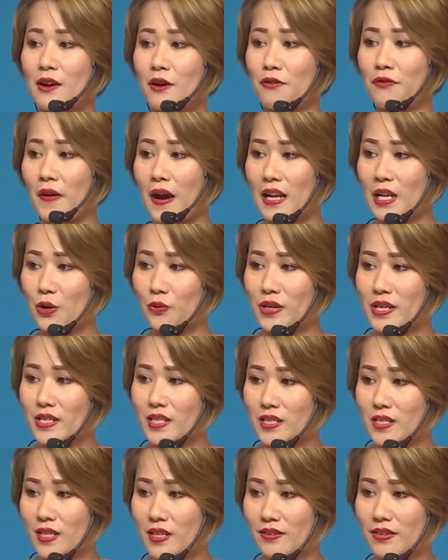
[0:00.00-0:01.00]
following
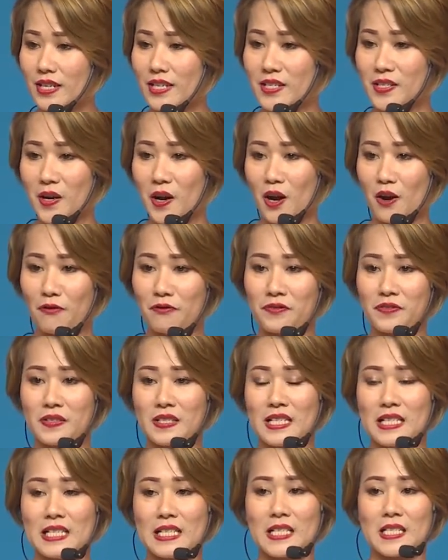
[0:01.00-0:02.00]
series of
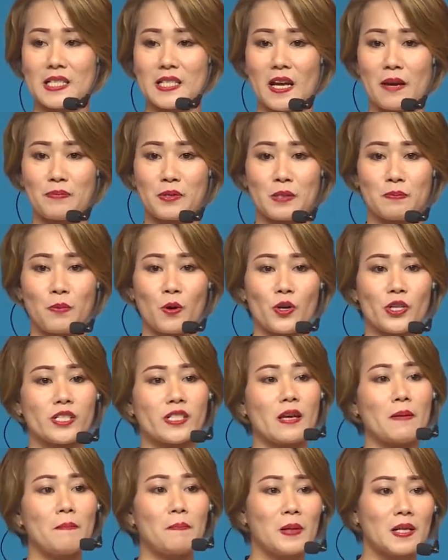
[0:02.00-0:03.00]
steps po.
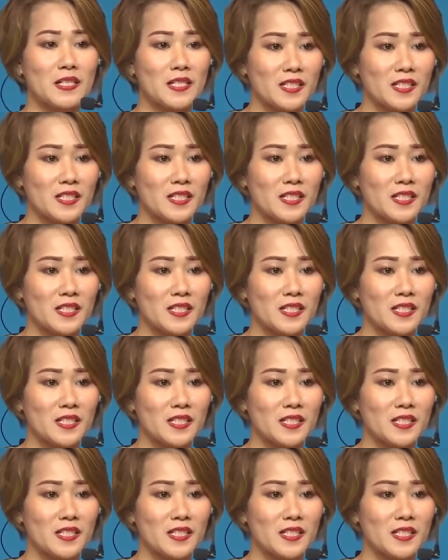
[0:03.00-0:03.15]
Simple